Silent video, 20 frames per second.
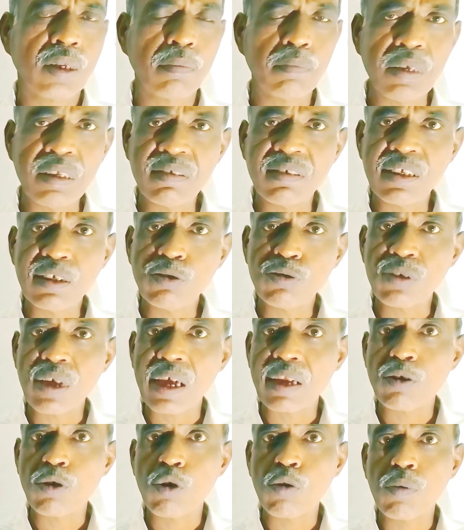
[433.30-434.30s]
Misuse
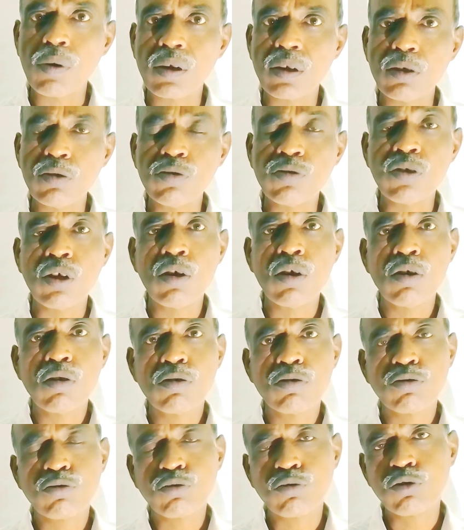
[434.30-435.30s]
and overuse
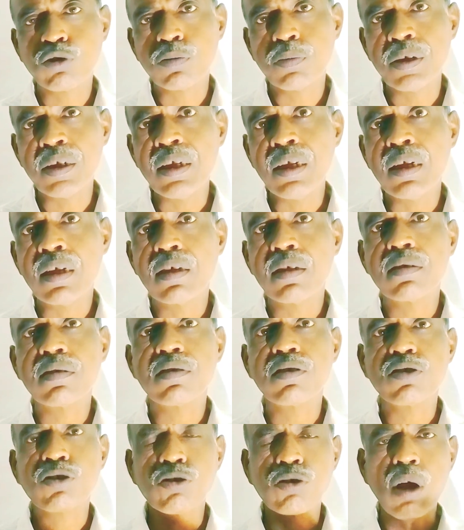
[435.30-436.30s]
should be
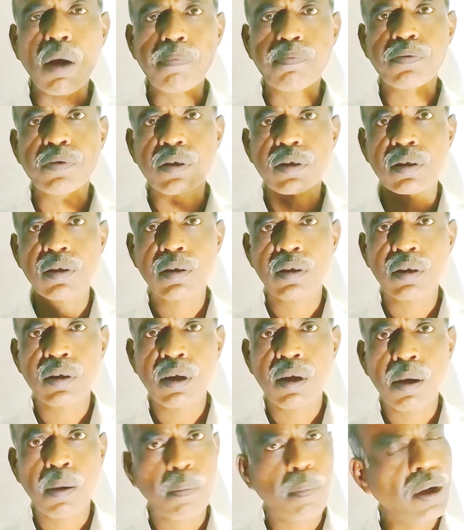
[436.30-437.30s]
stopped
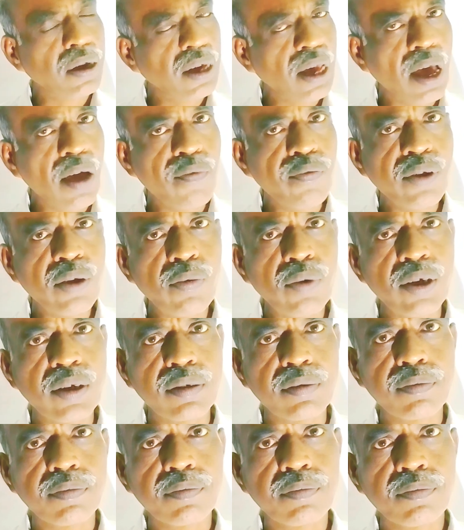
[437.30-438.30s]
by
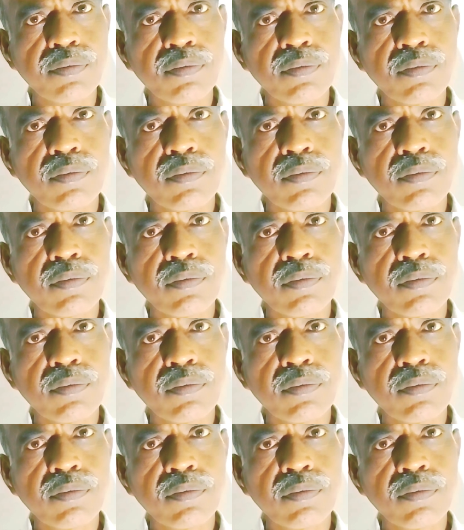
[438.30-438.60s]
everyone.